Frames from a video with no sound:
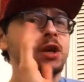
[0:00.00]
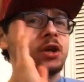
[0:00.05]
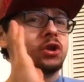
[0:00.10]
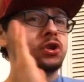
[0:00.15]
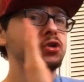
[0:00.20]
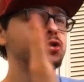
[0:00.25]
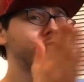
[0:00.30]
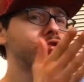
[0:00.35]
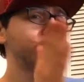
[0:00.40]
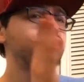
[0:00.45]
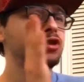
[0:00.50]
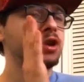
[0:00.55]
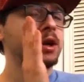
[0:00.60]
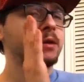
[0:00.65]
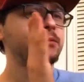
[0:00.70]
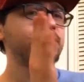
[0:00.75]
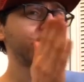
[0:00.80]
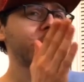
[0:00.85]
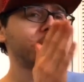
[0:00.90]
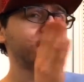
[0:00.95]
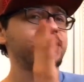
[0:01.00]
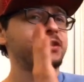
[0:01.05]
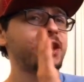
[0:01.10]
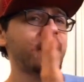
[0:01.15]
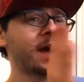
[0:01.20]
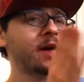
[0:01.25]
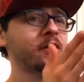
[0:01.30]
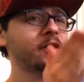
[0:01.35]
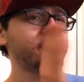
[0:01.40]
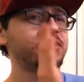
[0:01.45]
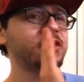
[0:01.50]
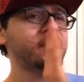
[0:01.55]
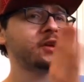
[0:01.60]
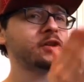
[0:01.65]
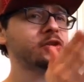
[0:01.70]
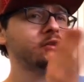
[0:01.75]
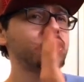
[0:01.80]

You should have done talented